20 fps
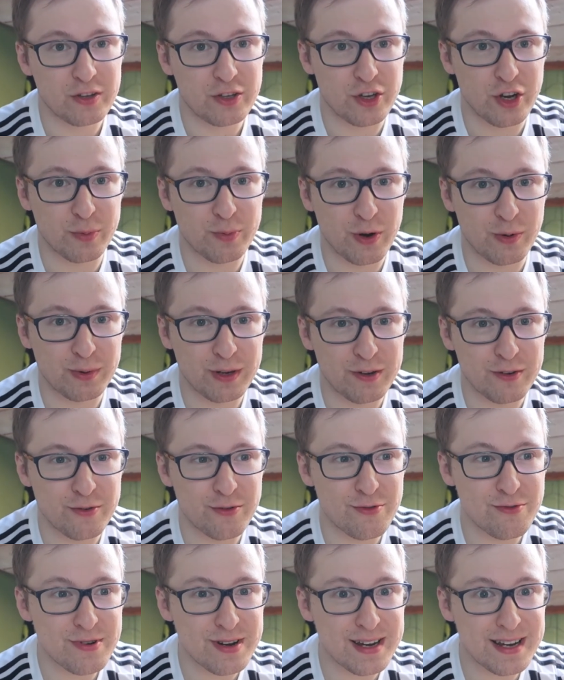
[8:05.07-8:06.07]
You're probably
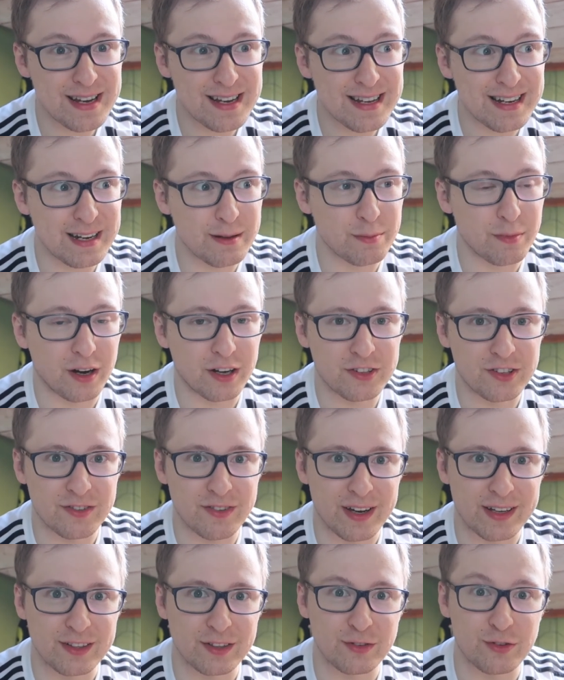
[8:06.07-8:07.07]
really
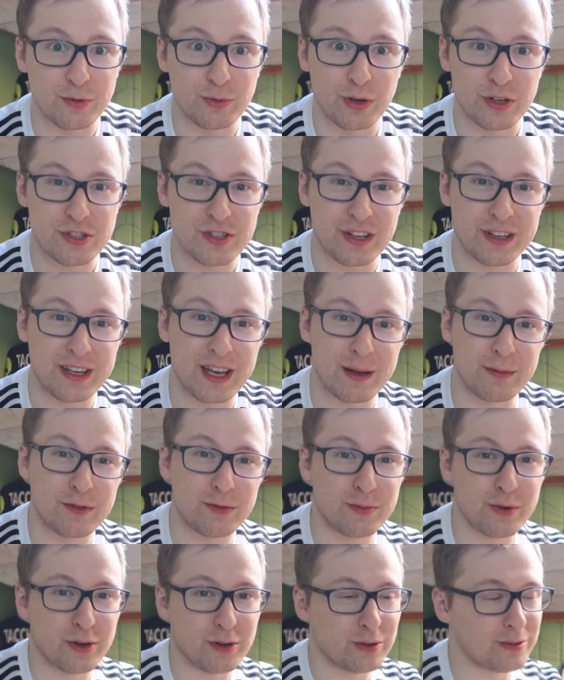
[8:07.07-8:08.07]
motivated to watch that game
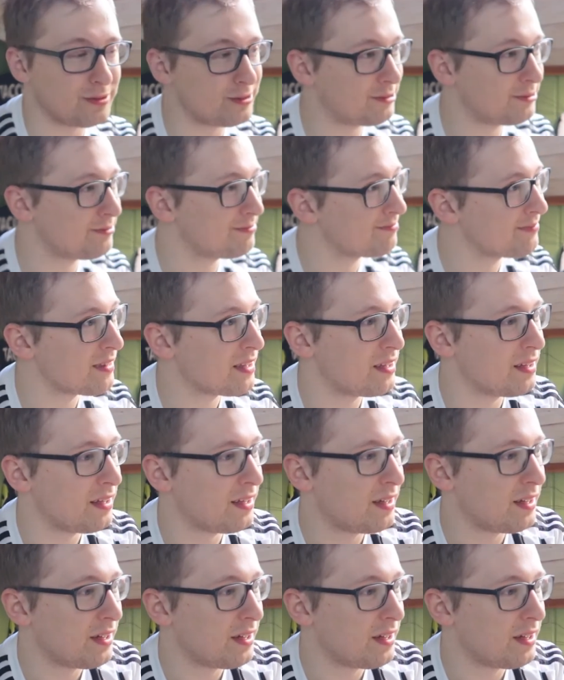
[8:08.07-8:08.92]
tomorrow, huh?